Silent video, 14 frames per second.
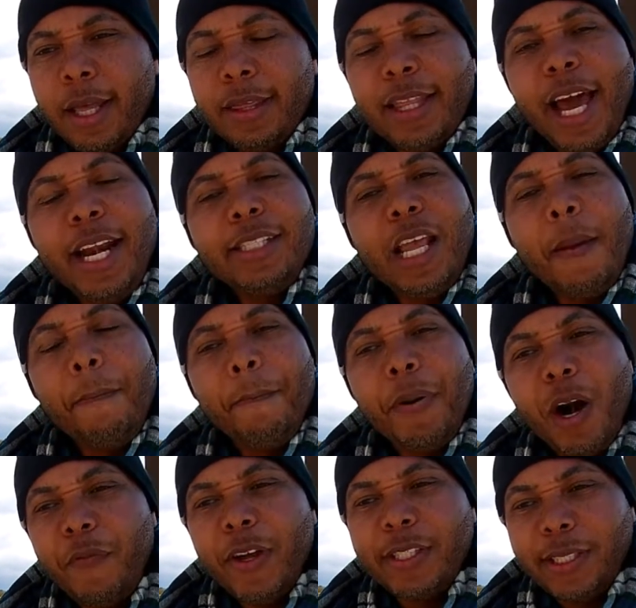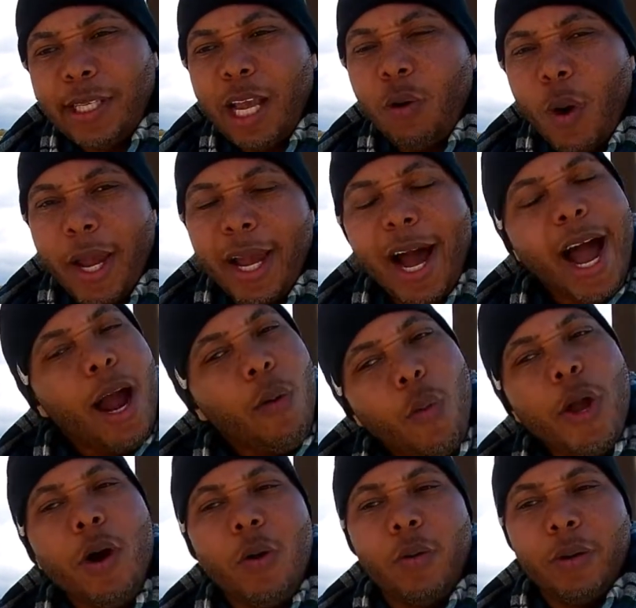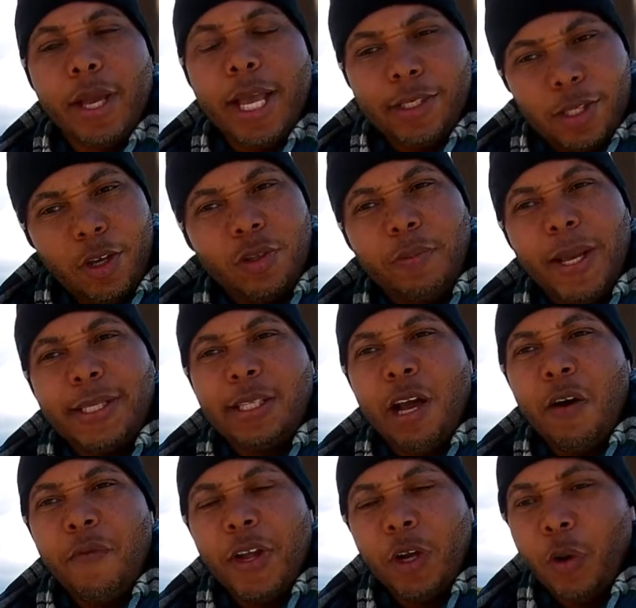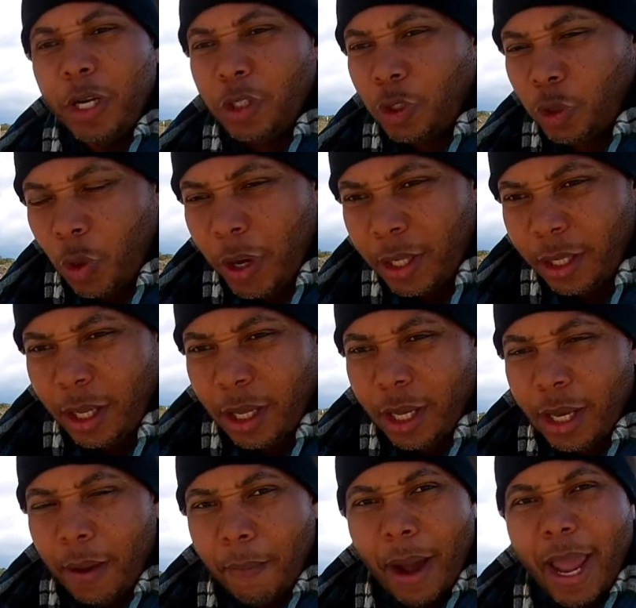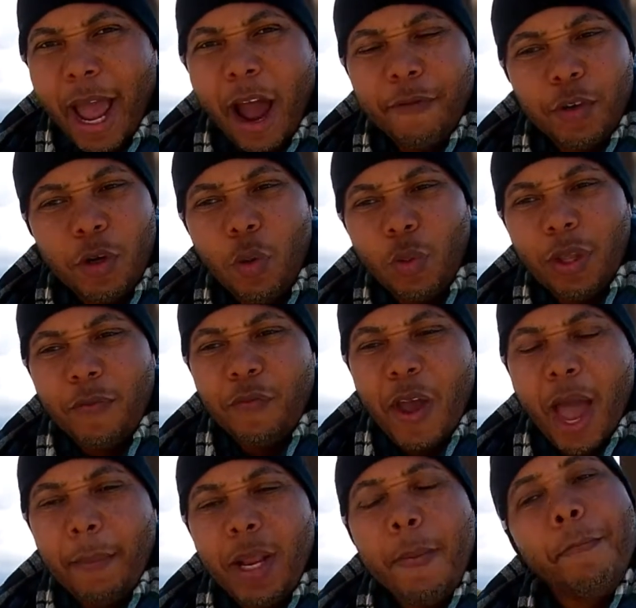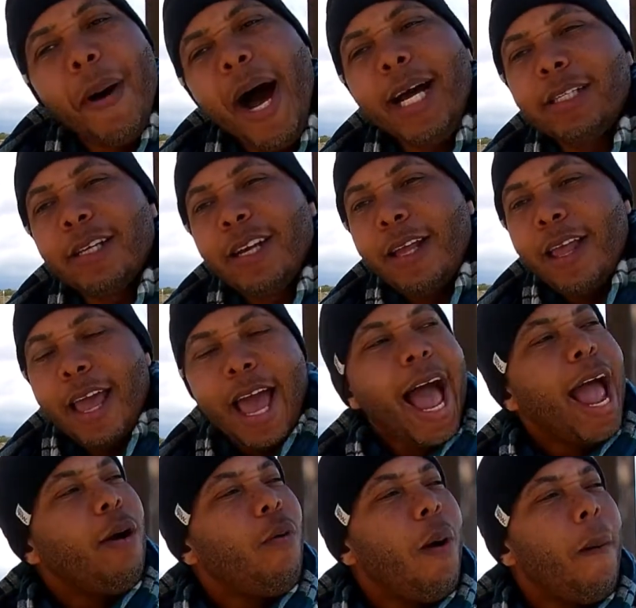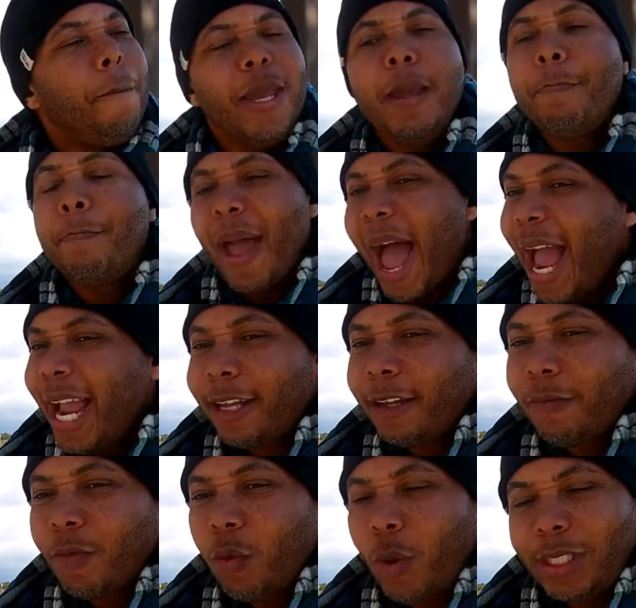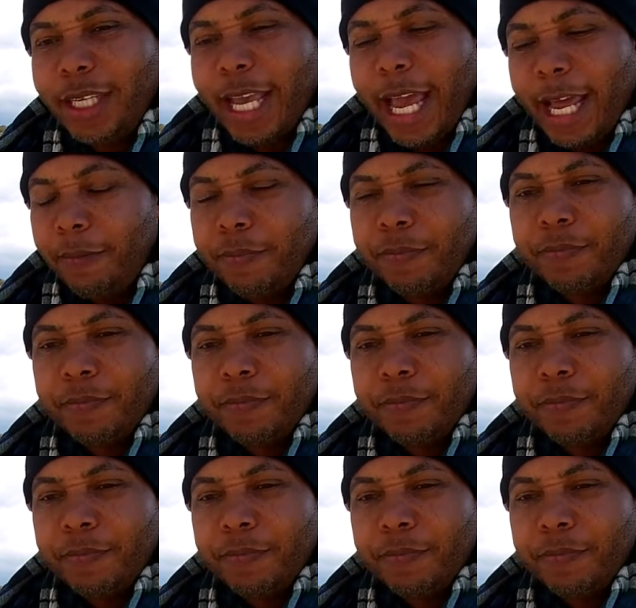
That is a perfect segue. I will excuse myself and go and enjoy my afternoon with the family, but I will be back once again.